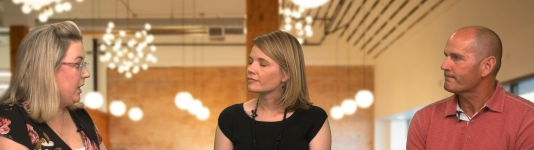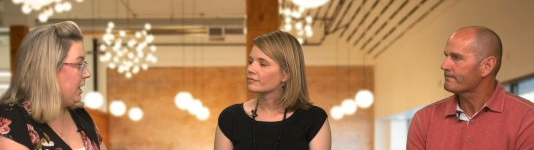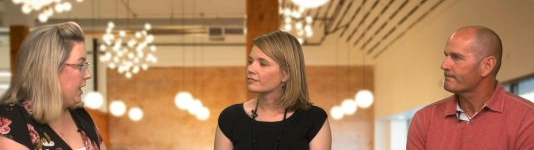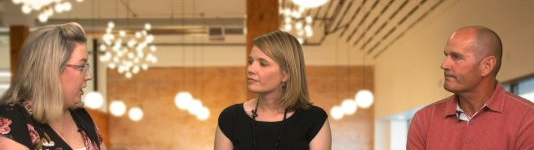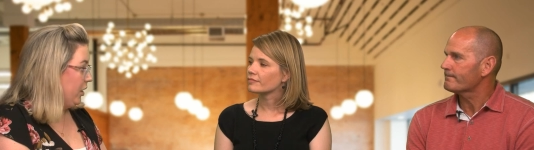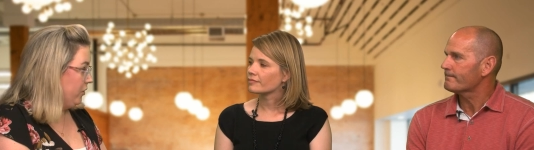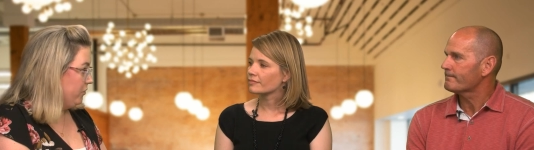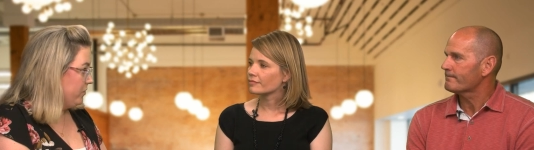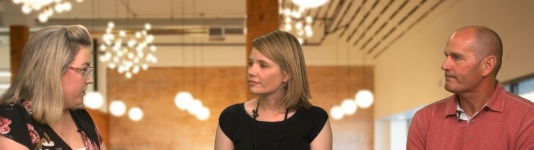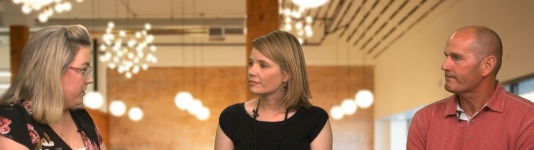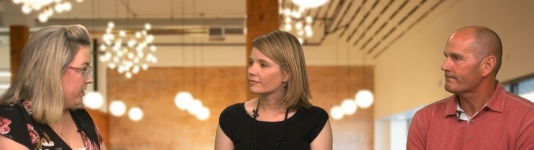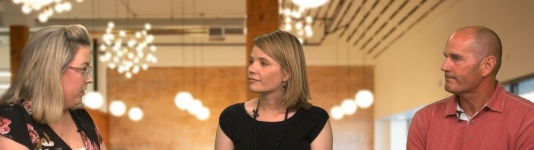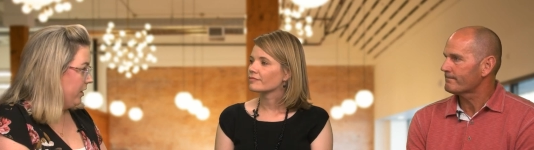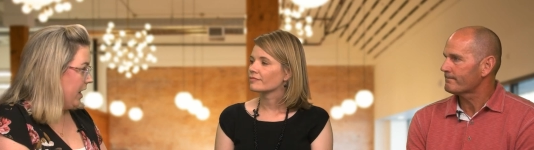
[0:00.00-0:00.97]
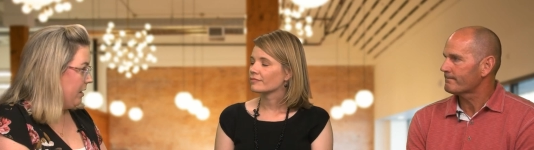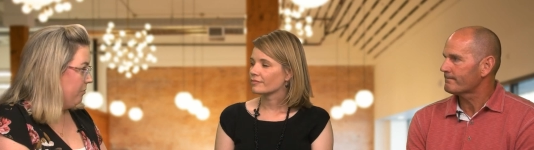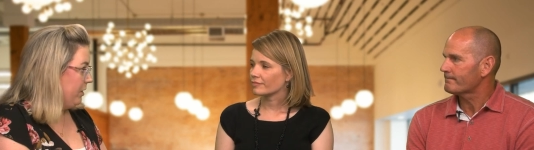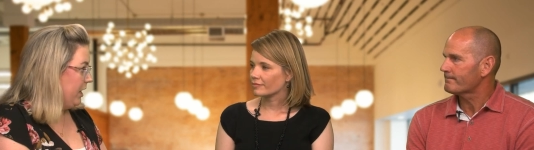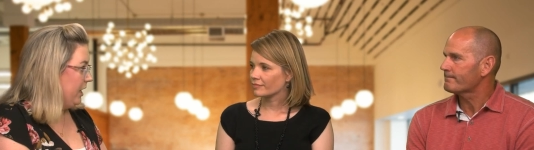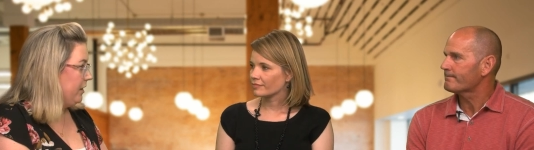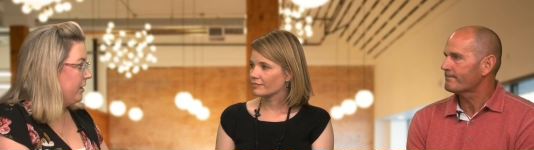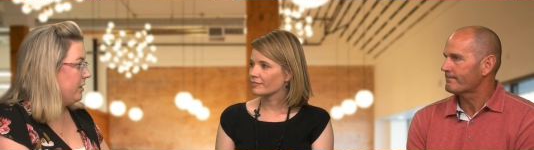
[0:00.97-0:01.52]
Speaker 1: keynotes that are
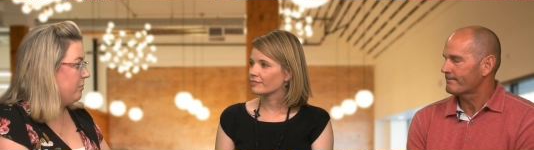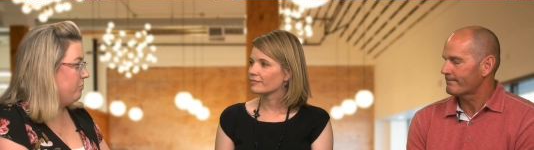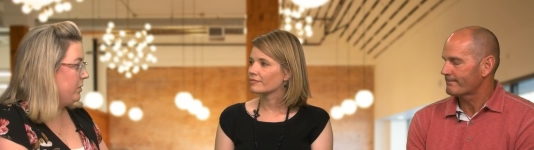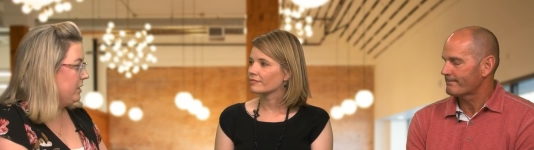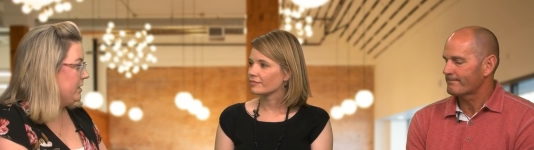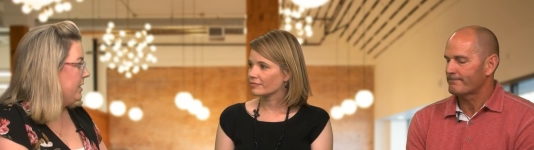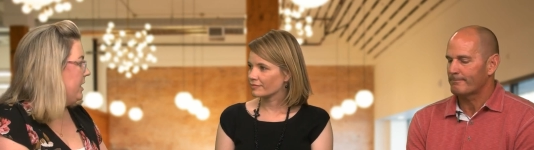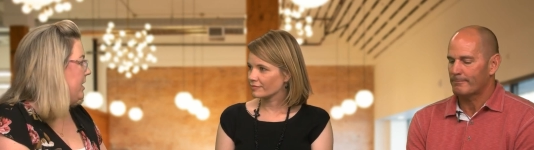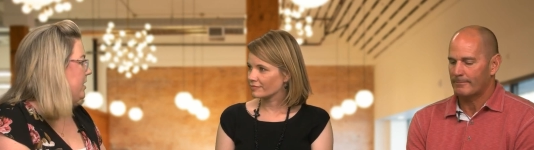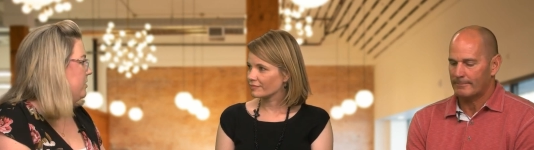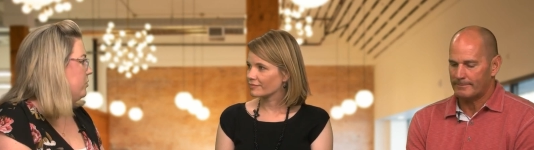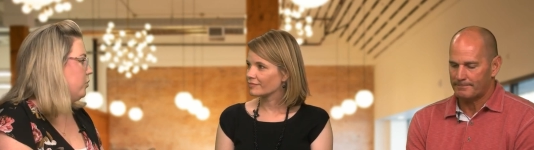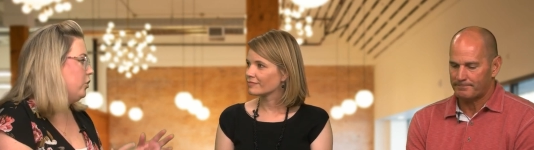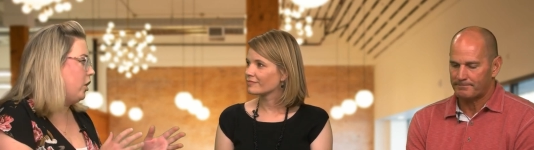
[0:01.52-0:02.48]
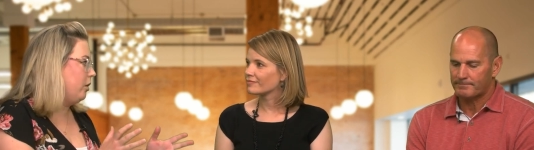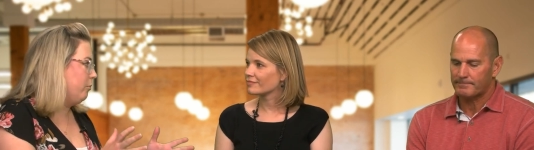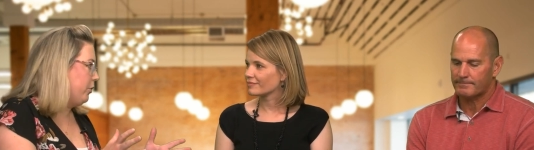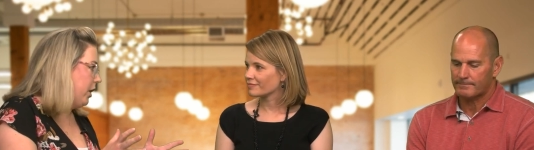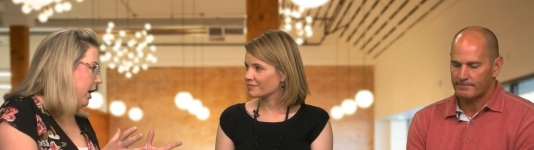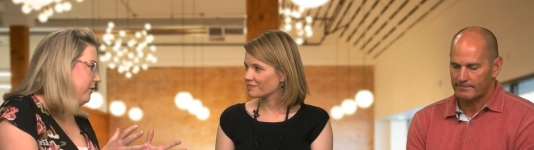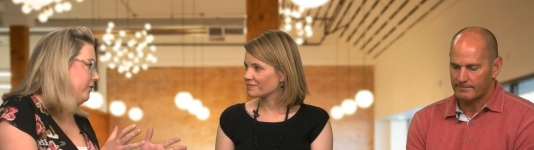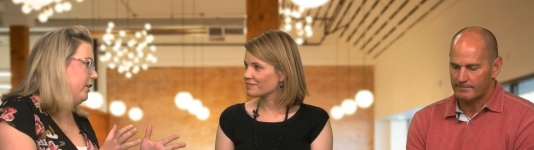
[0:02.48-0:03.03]
happening that the business or
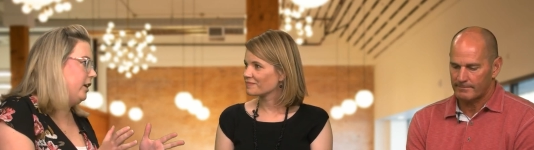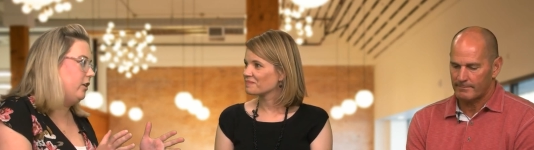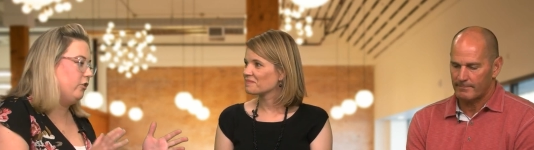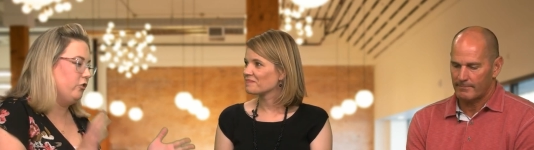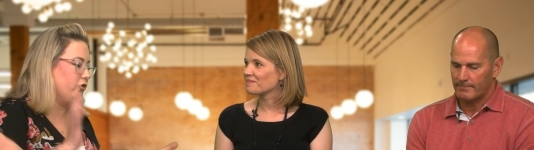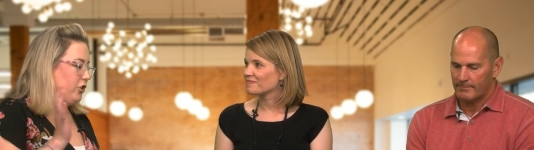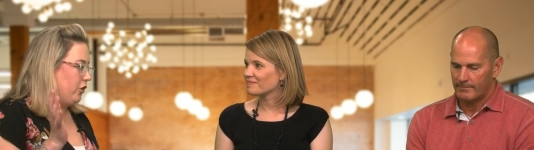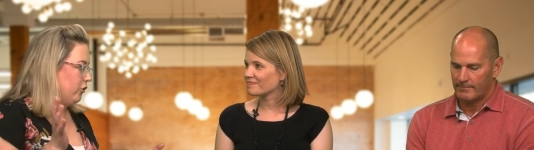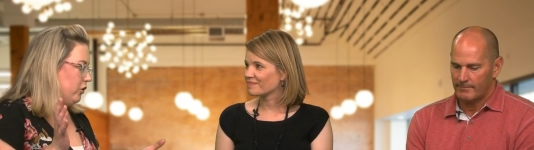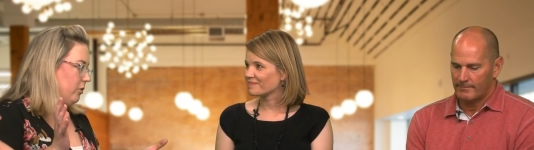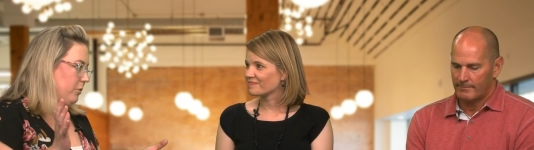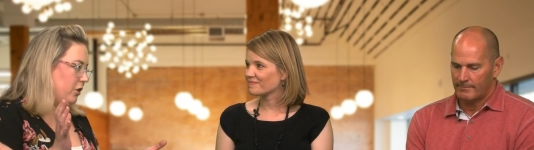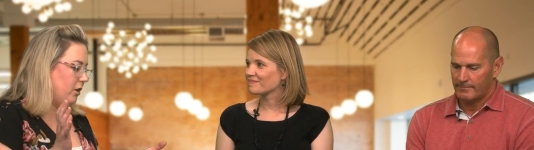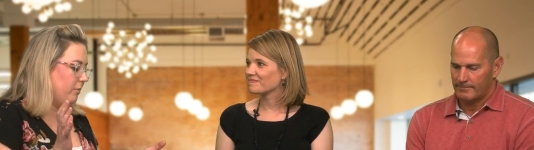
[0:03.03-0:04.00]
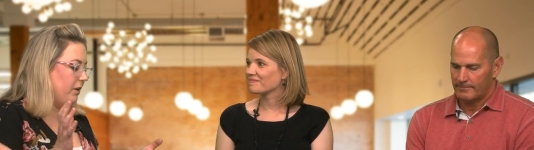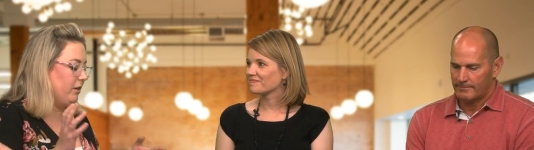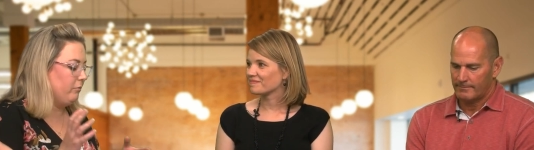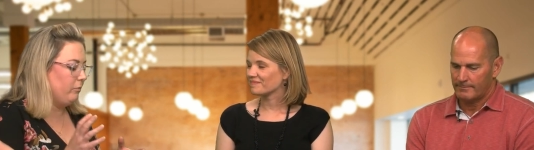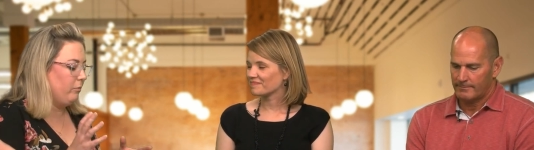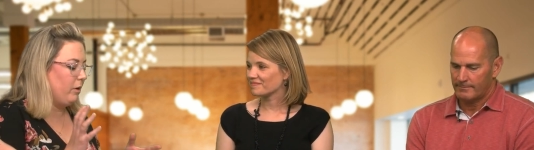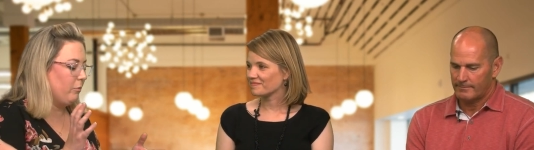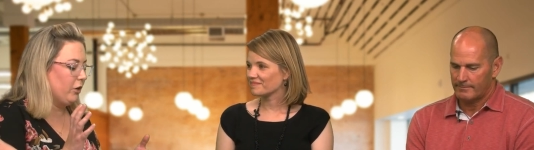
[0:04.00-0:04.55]
nonprofit or general community
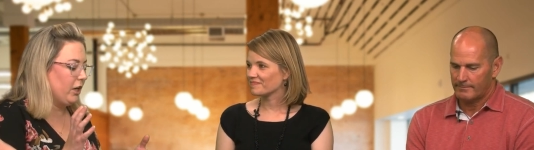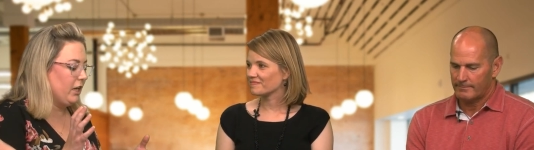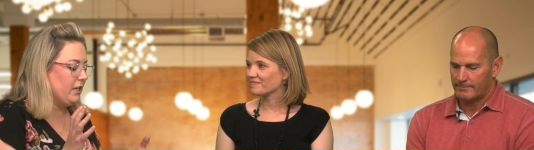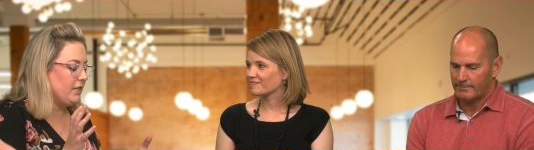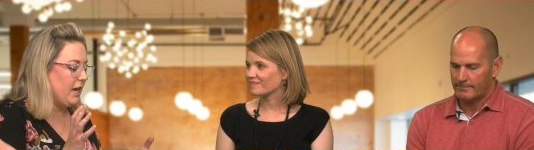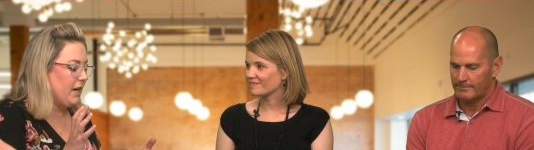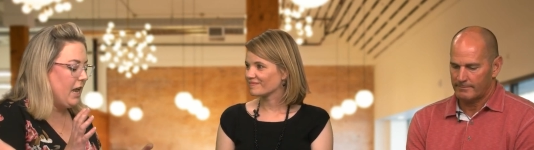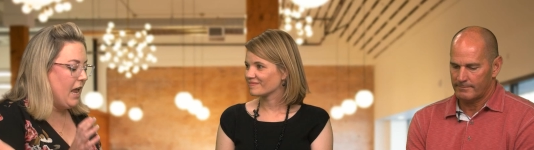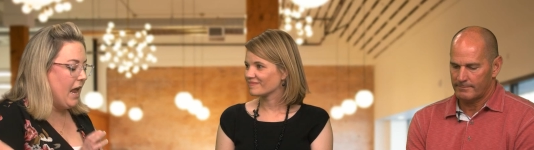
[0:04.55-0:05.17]
member can attend.